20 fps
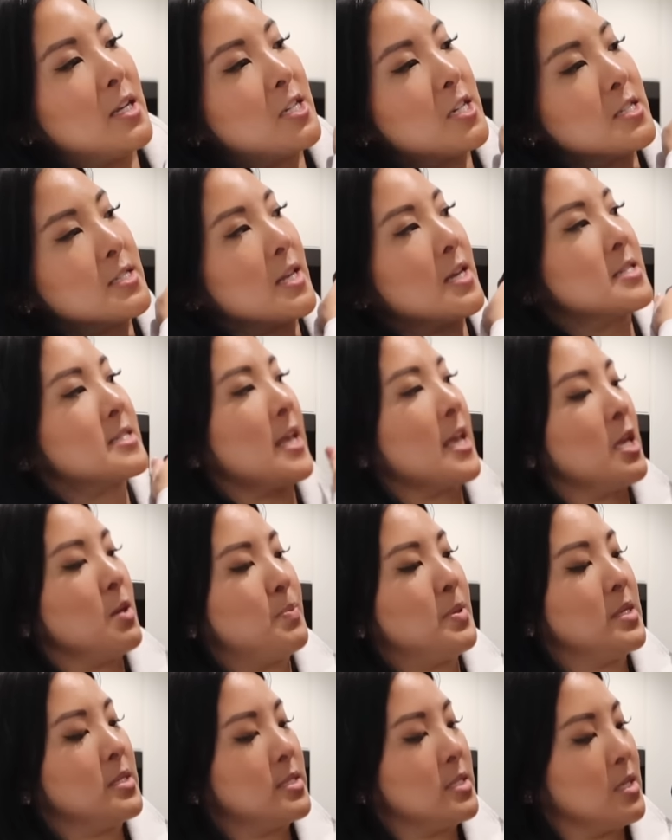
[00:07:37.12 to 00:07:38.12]
it just says
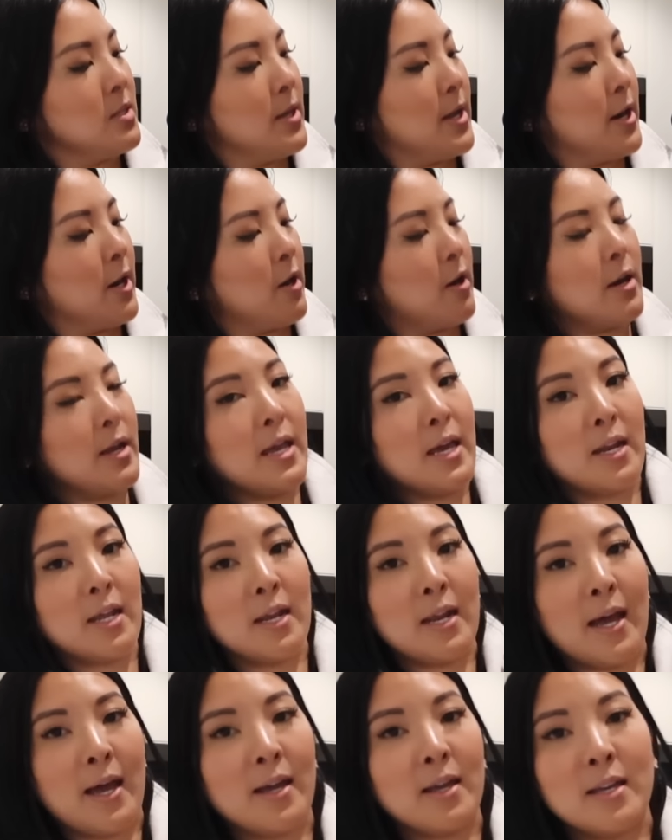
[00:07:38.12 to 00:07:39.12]
APC there,
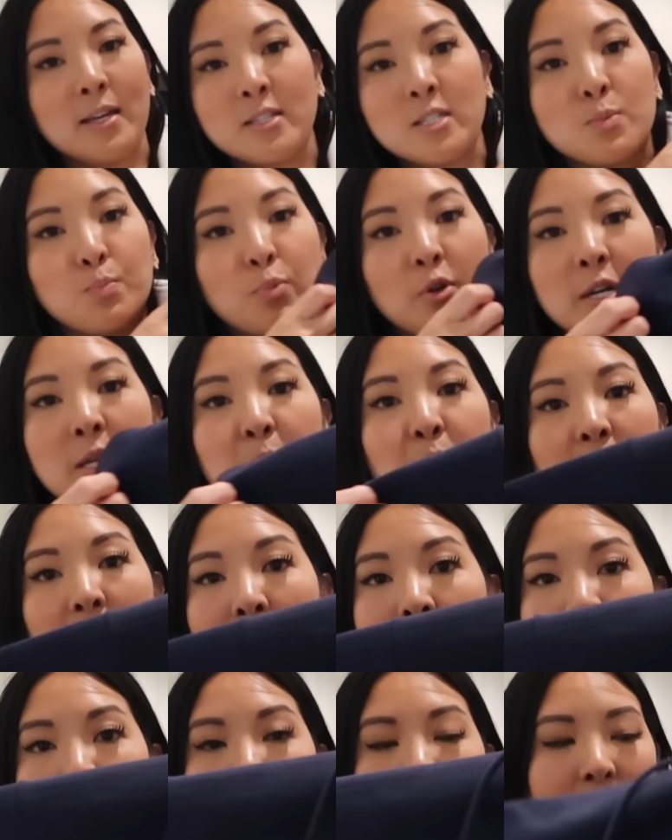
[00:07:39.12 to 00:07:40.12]
and it's pretty
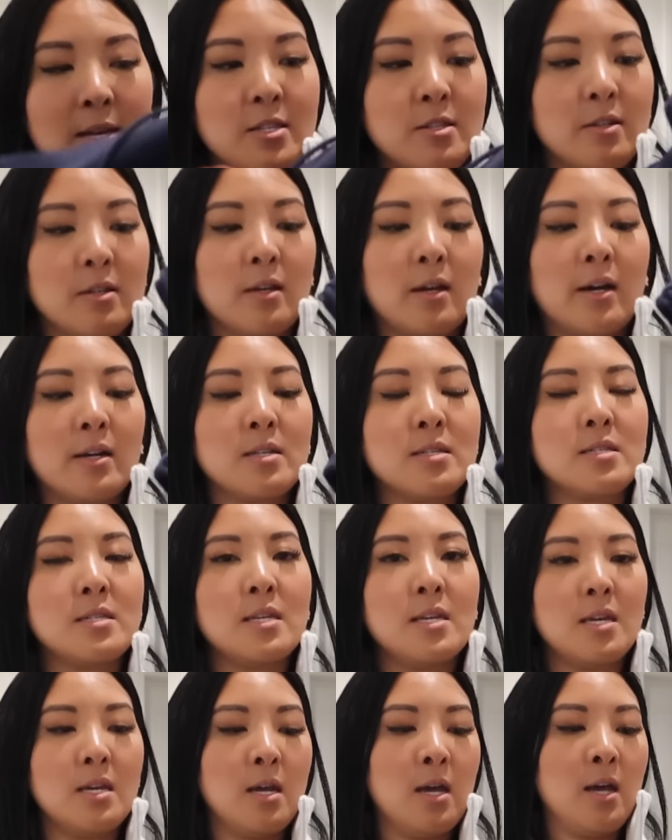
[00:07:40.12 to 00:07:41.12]
plain, as you can kind of
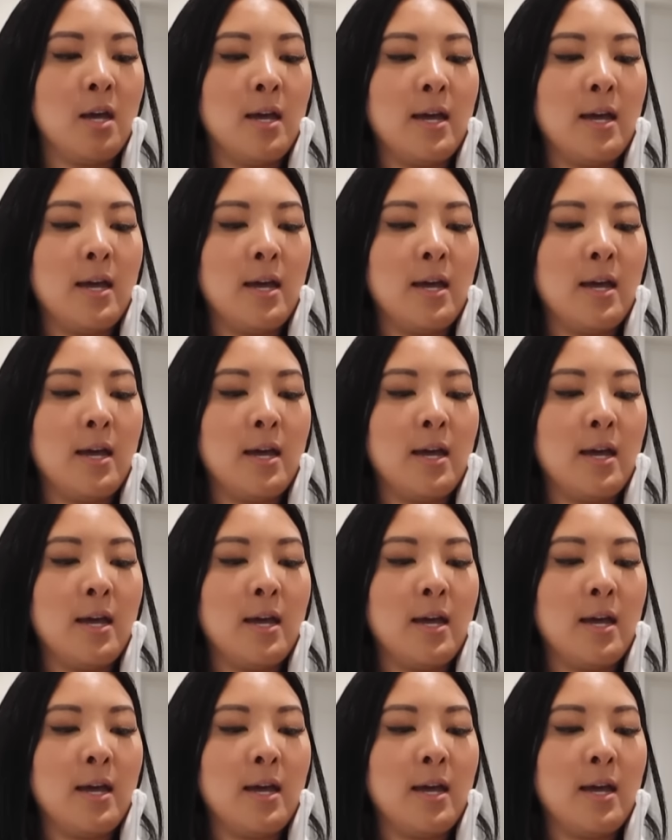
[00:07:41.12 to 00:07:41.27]
see.